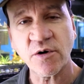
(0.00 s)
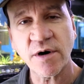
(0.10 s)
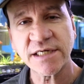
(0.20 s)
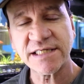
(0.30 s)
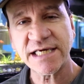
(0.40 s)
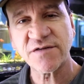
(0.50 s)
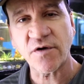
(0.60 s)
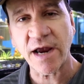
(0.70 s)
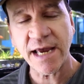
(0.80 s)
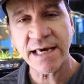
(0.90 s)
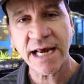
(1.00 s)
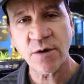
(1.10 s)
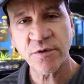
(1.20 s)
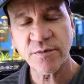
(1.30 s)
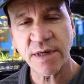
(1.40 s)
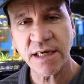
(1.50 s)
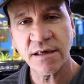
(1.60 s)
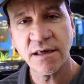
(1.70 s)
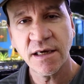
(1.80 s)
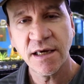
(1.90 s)
Aquatics. Thanks for hanging out with
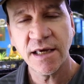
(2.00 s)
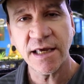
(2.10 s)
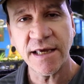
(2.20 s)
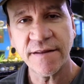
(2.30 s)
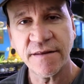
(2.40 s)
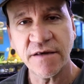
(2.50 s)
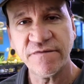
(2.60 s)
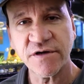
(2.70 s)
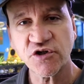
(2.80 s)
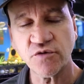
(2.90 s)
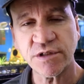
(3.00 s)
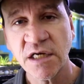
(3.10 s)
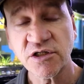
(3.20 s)
me in the fish room.